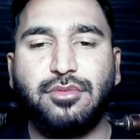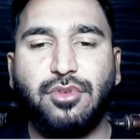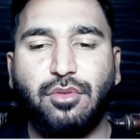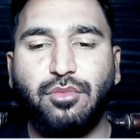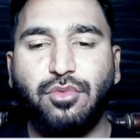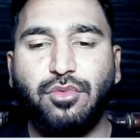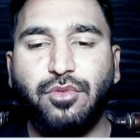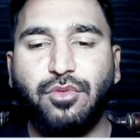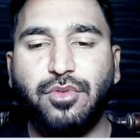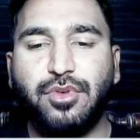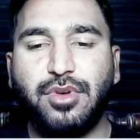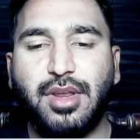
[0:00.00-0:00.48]
Now
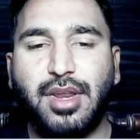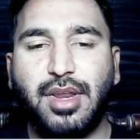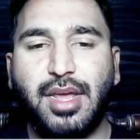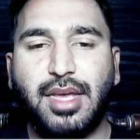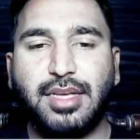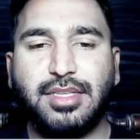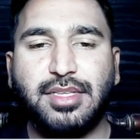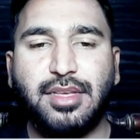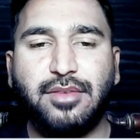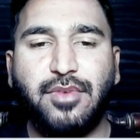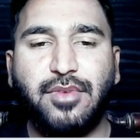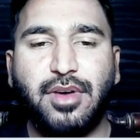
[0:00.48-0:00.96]
moving on
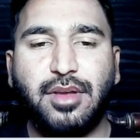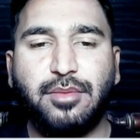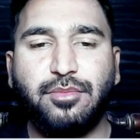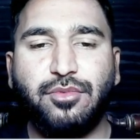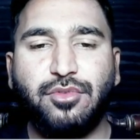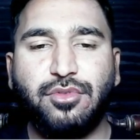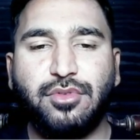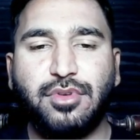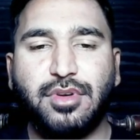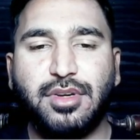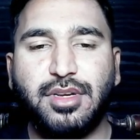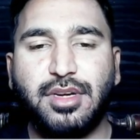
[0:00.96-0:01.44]
Excel
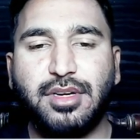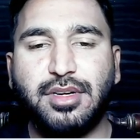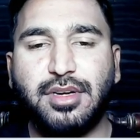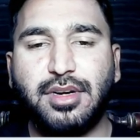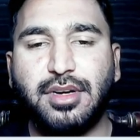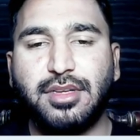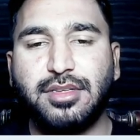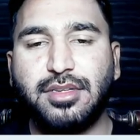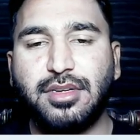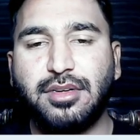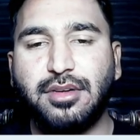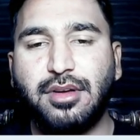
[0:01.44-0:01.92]
workbook, create a
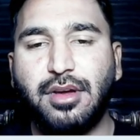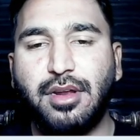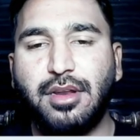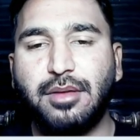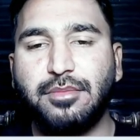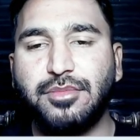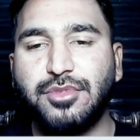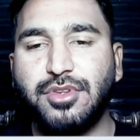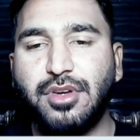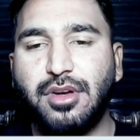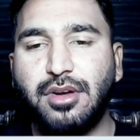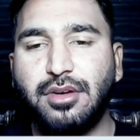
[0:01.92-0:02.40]
cluster
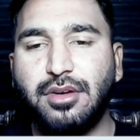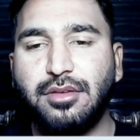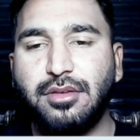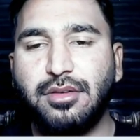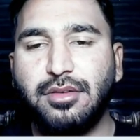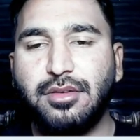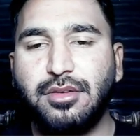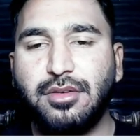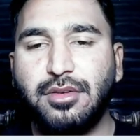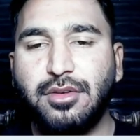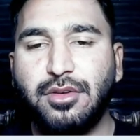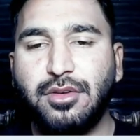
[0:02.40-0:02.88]
column chart
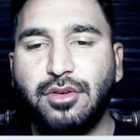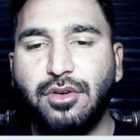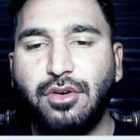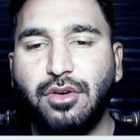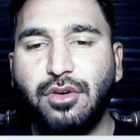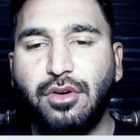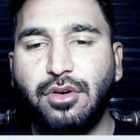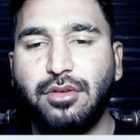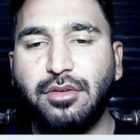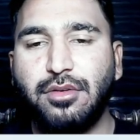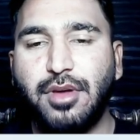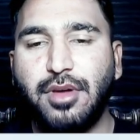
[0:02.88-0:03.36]

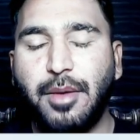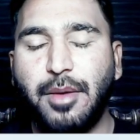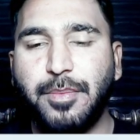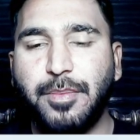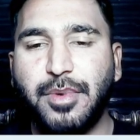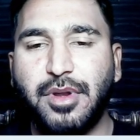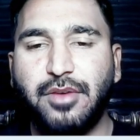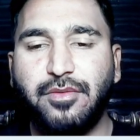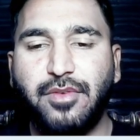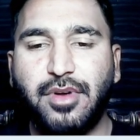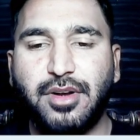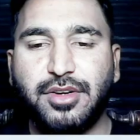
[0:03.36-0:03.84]
on
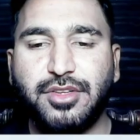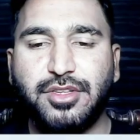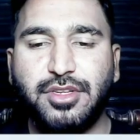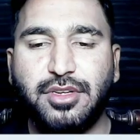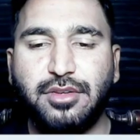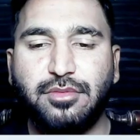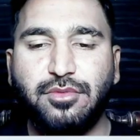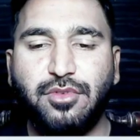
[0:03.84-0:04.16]
April worksheet.